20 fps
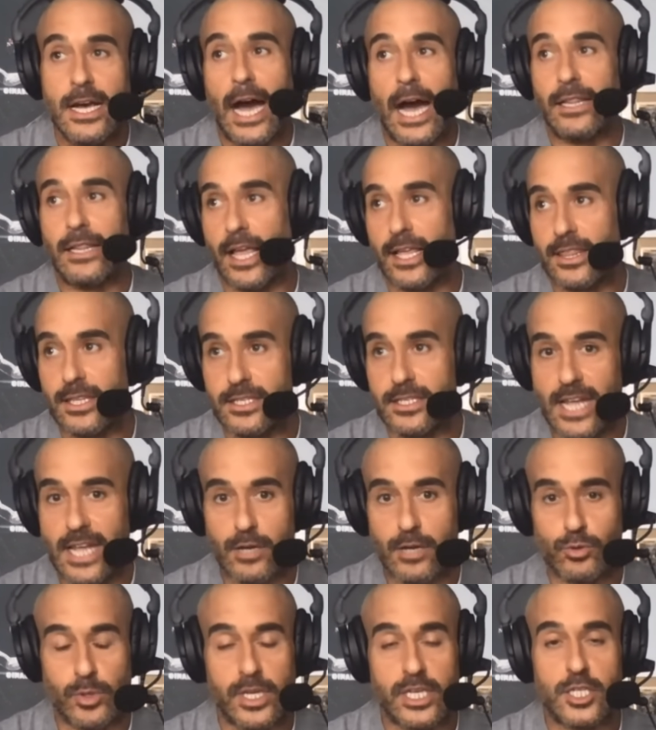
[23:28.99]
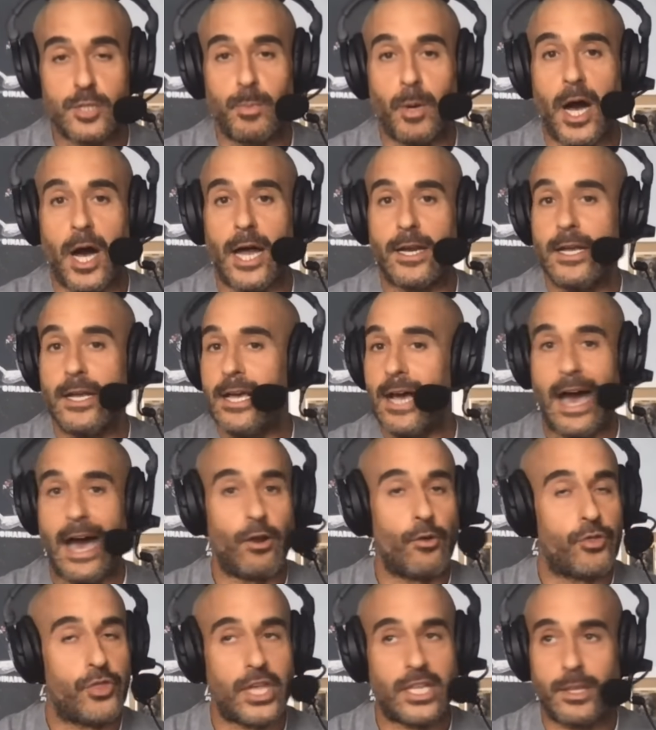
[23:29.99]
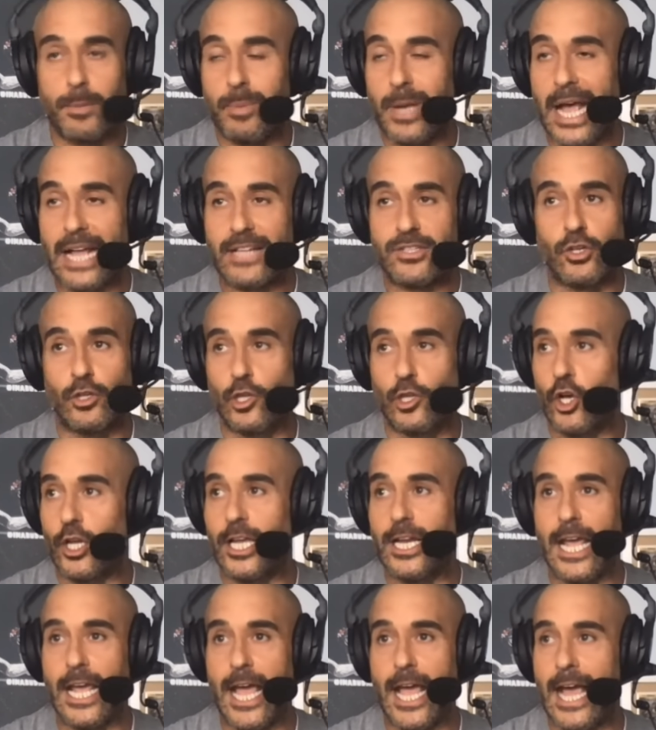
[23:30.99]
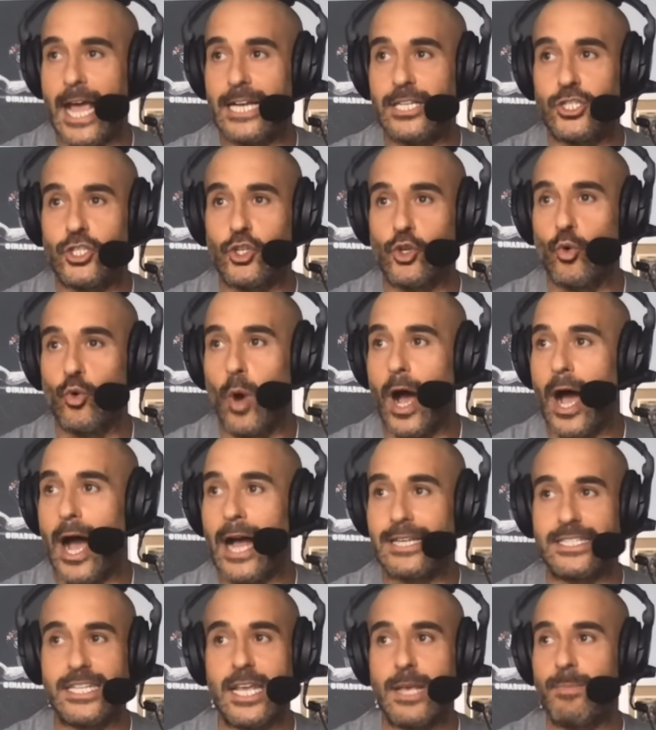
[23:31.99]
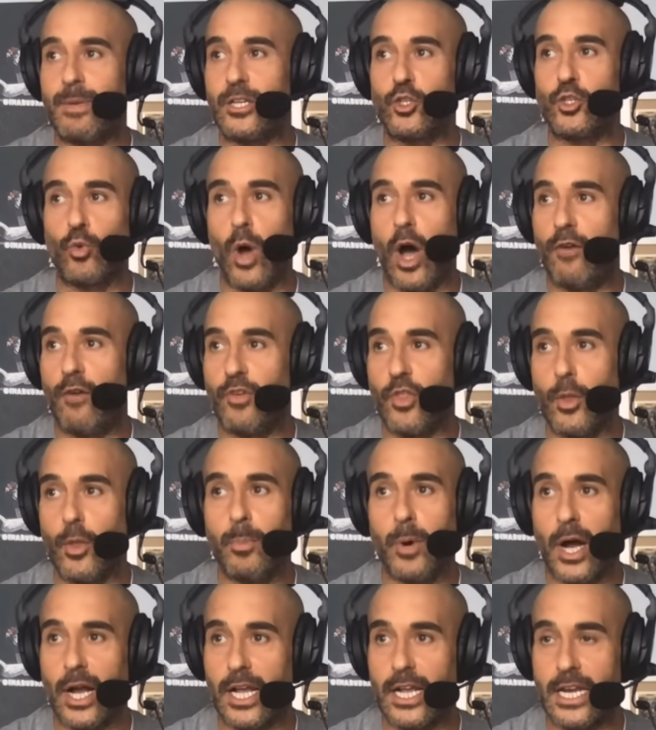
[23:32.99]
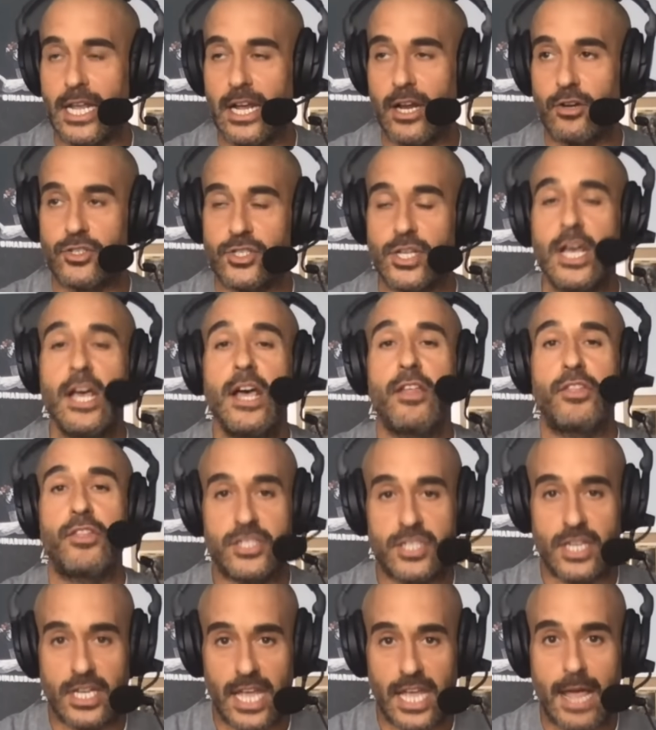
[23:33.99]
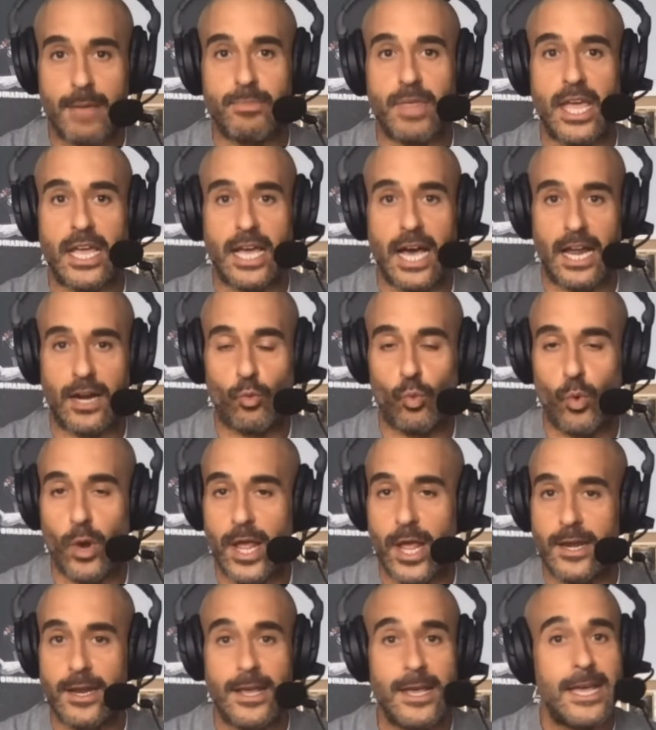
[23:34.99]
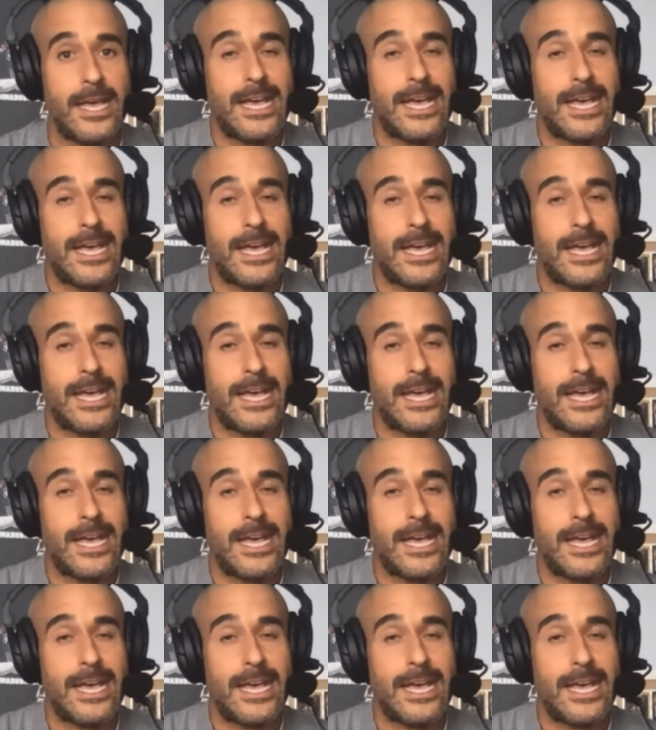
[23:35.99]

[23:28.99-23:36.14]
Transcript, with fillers: I like the scheduling spot. I don't think the Pats are looking ahead to uh, TB12 and the Buccaneers. This is a game they got to win.